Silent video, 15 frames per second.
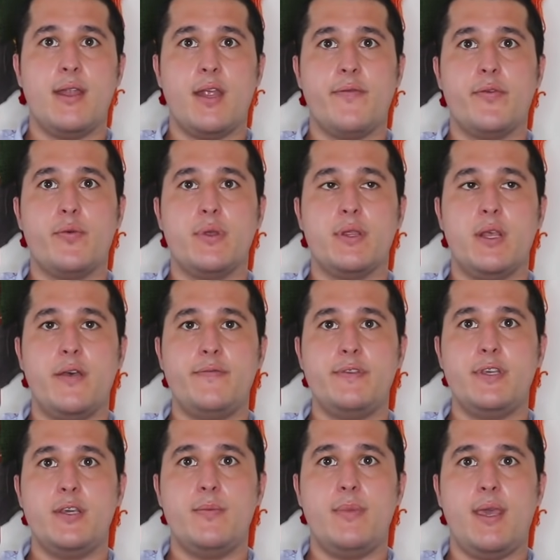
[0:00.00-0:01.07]
and everyone
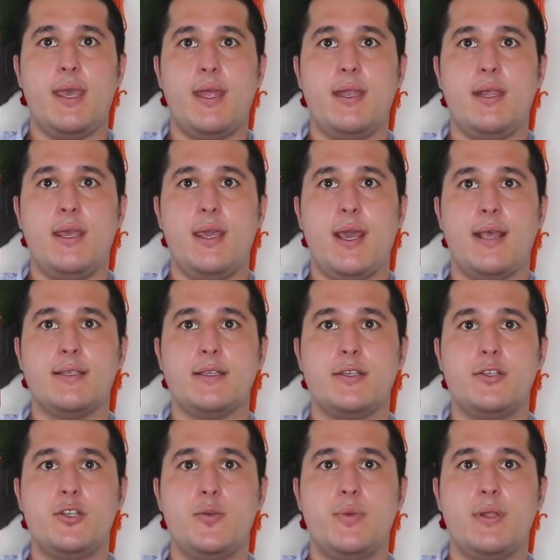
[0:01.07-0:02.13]
loves him and he has a
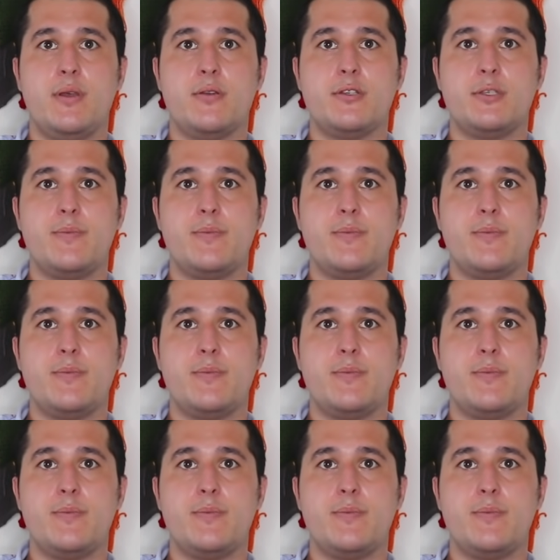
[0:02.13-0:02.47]
stupid little